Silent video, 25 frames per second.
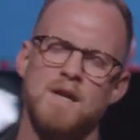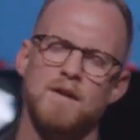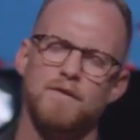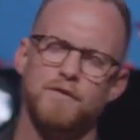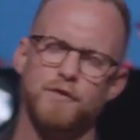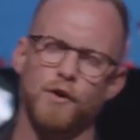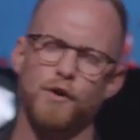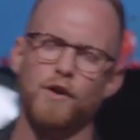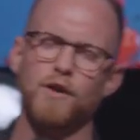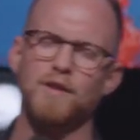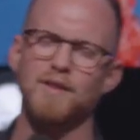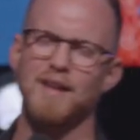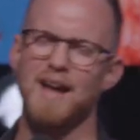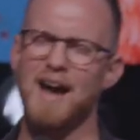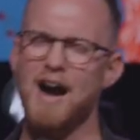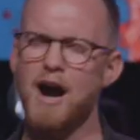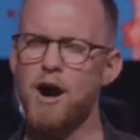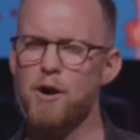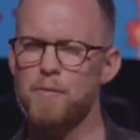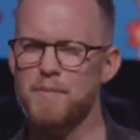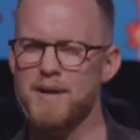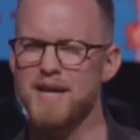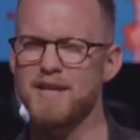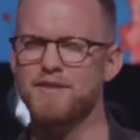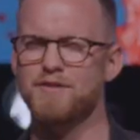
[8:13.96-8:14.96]
Don't
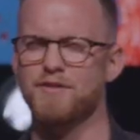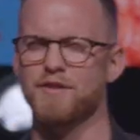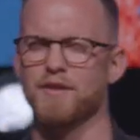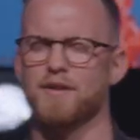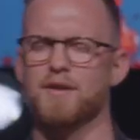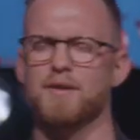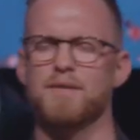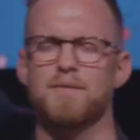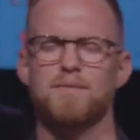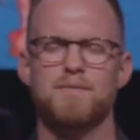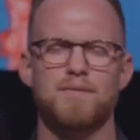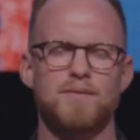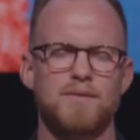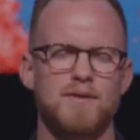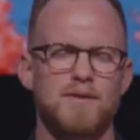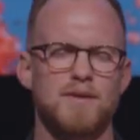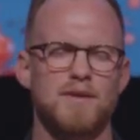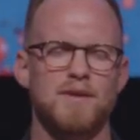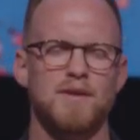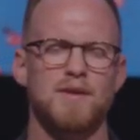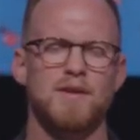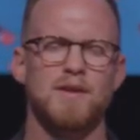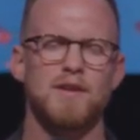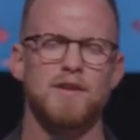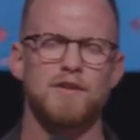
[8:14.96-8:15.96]
allow me to
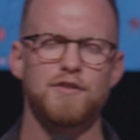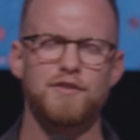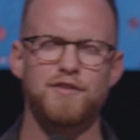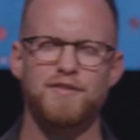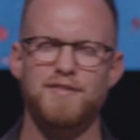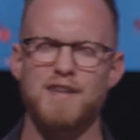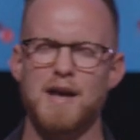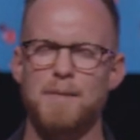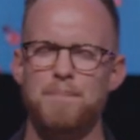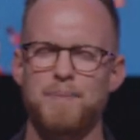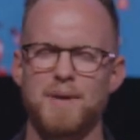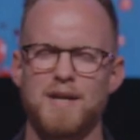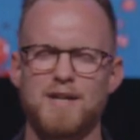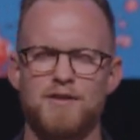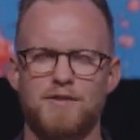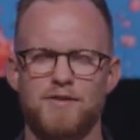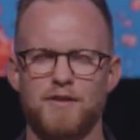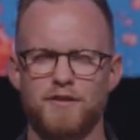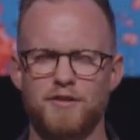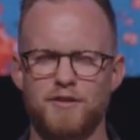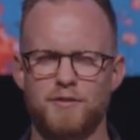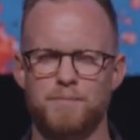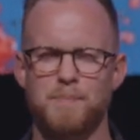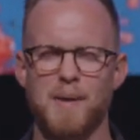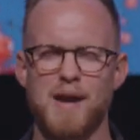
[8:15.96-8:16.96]
step into
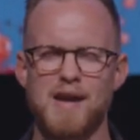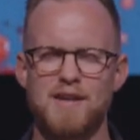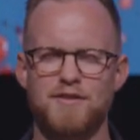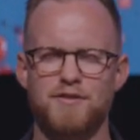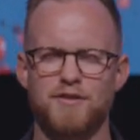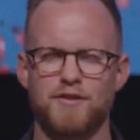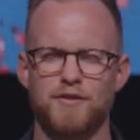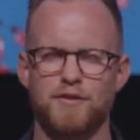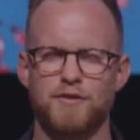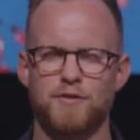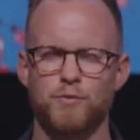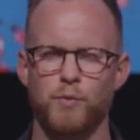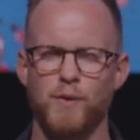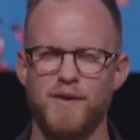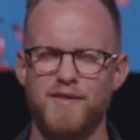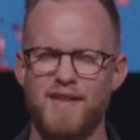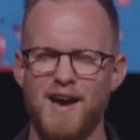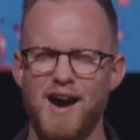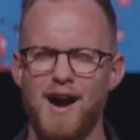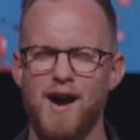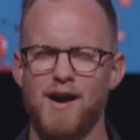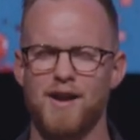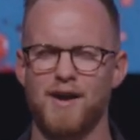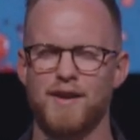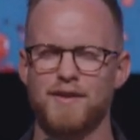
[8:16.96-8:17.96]
spaces
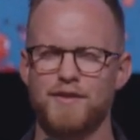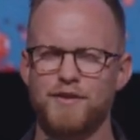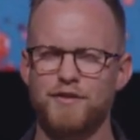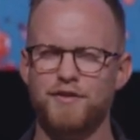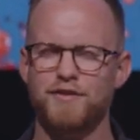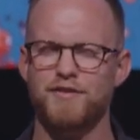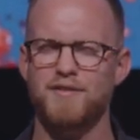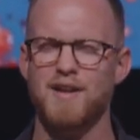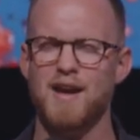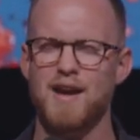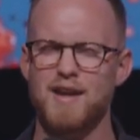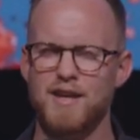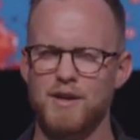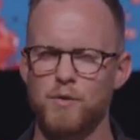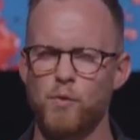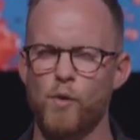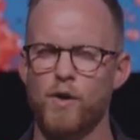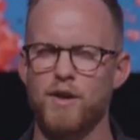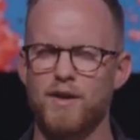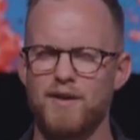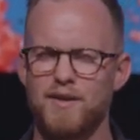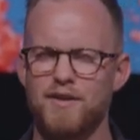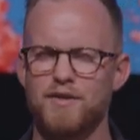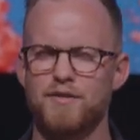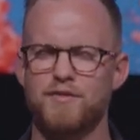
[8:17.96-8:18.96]
without understanding
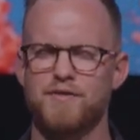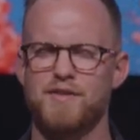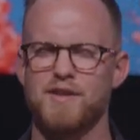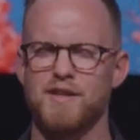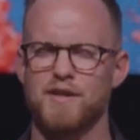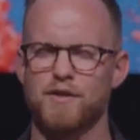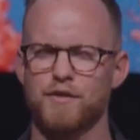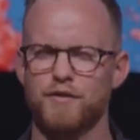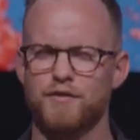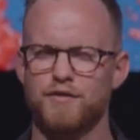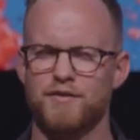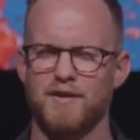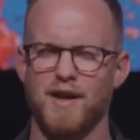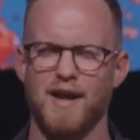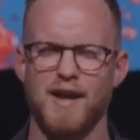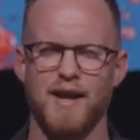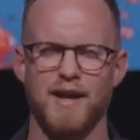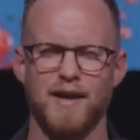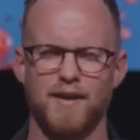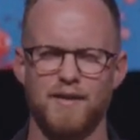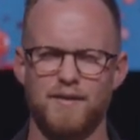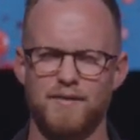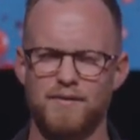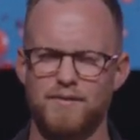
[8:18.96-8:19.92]
what it is that you're saying.